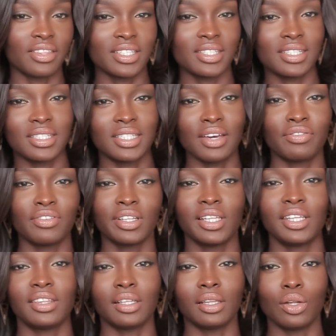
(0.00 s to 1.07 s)
This is
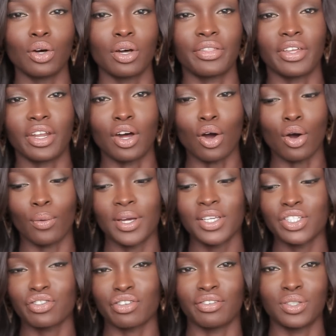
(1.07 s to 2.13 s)
definitely the look that I
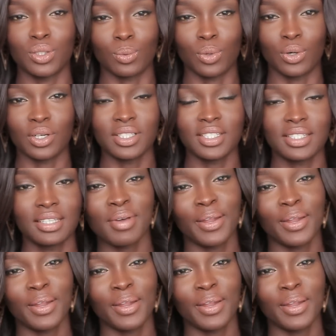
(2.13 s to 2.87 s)
always drift towards.